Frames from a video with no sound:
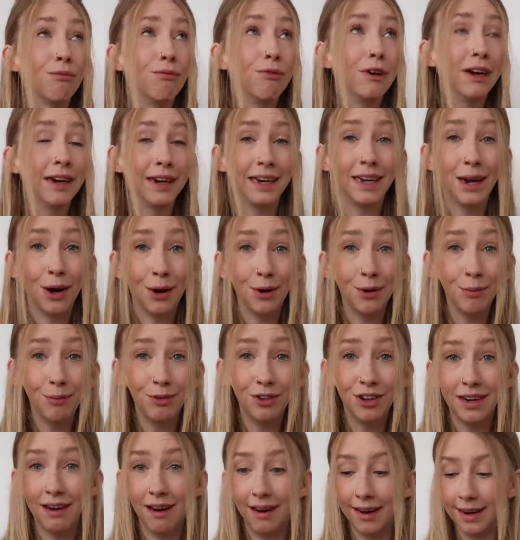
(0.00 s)
Really hope
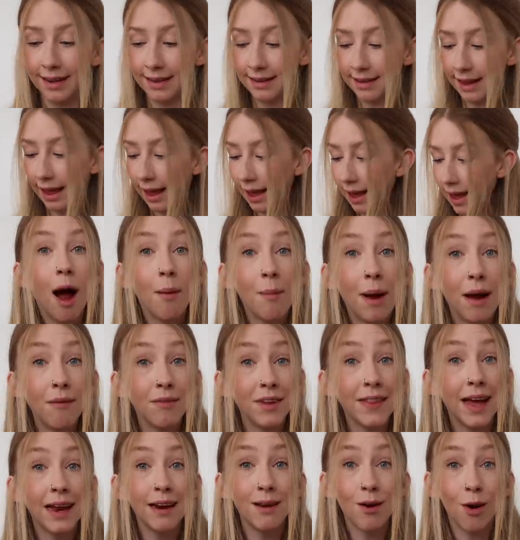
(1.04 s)
she likes it. I'm
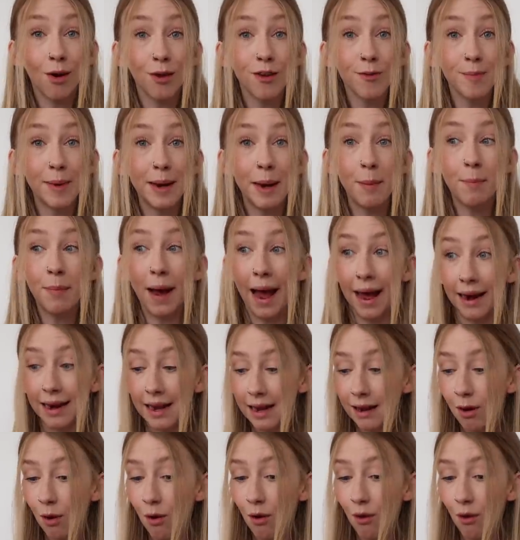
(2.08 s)
having that last minute panic